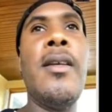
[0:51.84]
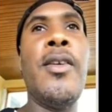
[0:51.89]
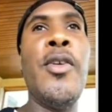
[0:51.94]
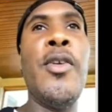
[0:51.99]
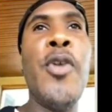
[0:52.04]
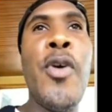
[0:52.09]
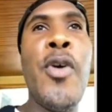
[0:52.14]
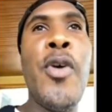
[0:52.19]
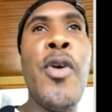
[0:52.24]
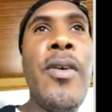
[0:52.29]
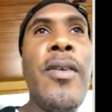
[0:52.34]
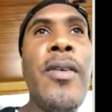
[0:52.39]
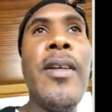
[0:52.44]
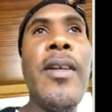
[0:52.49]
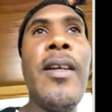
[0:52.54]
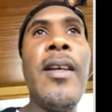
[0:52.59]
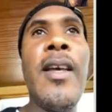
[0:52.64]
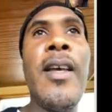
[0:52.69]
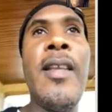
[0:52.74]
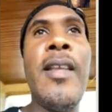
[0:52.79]
you,
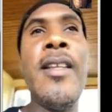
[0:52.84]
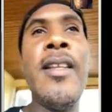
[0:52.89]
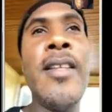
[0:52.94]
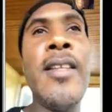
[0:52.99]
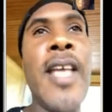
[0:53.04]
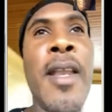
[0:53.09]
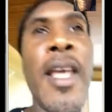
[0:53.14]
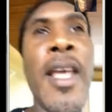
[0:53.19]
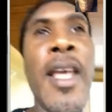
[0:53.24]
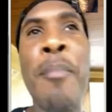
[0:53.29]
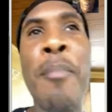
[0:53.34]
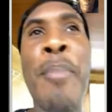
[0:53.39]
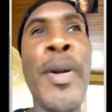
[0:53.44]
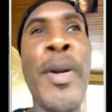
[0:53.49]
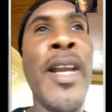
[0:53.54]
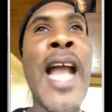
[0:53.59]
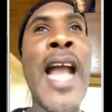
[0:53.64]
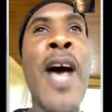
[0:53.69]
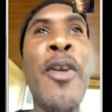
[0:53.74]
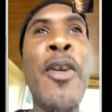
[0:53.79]
and then and put
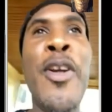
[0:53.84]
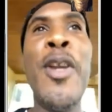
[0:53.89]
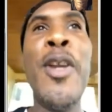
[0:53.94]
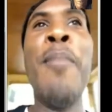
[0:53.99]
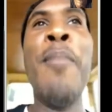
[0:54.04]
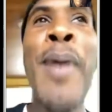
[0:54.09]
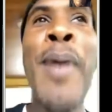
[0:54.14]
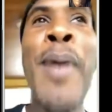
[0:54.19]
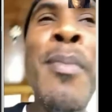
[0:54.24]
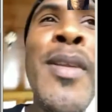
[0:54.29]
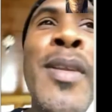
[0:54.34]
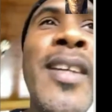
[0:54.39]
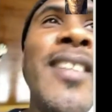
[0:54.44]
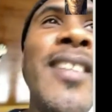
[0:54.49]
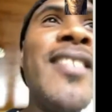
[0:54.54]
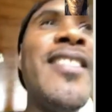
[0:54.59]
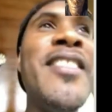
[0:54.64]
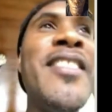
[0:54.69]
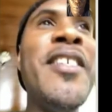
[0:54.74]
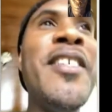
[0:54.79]
it out in the public.
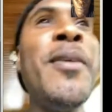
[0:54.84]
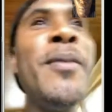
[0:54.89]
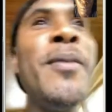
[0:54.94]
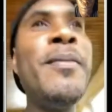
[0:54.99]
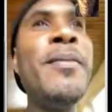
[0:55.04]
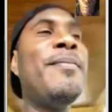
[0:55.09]
You know.